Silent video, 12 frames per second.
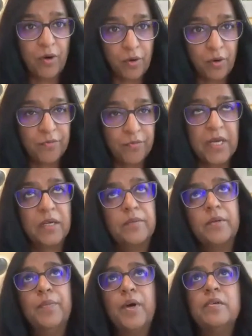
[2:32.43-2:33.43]
off that
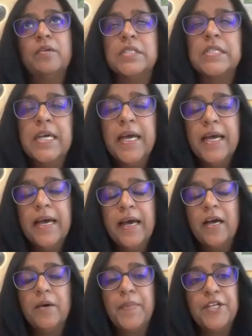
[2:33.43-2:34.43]
component,
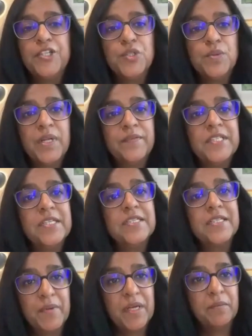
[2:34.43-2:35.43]
patients will have
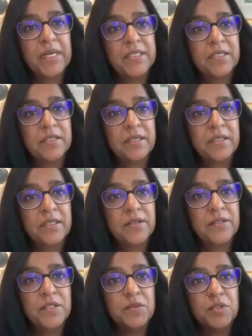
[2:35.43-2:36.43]
systemic
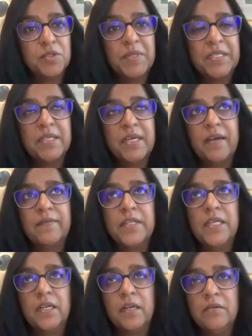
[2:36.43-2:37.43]
mastocytosis, which means they have
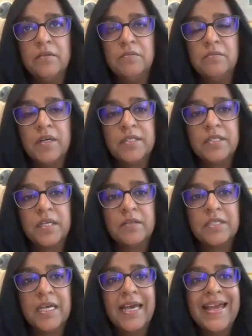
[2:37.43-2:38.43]
the clonal mast
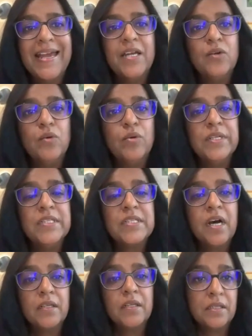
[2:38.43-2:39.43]
cells in organs
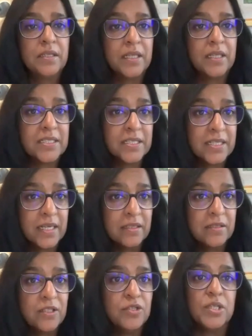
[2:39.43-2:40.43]
other than their
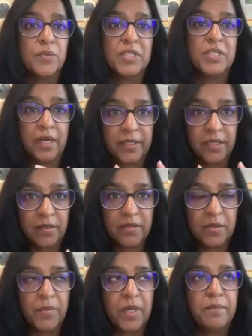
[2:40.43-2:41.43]
skin. Usually we
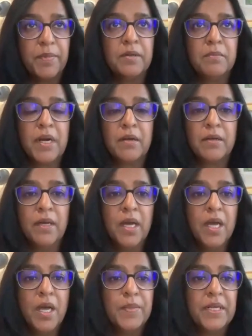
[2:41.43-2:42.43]
diagnose it by bone marrow,
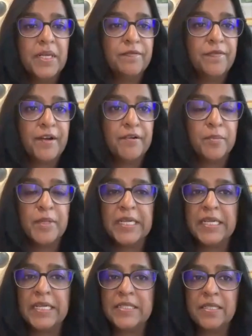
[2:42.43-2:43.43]
but
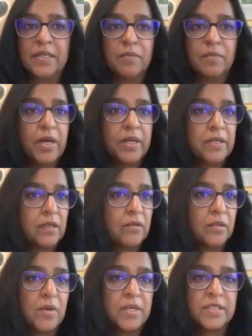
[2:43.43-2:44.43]
invariably it's the
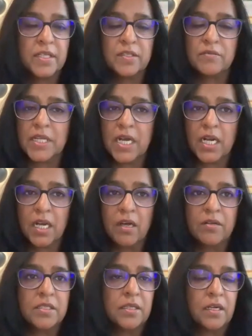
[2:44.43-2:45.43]
clonal mast cells are in their
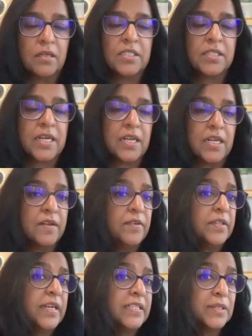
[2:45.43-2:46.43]
gut, their
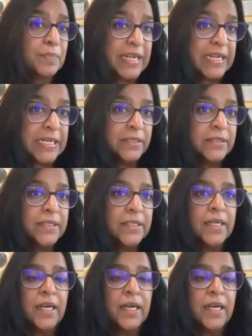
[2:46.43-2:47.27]
liver, their spleen,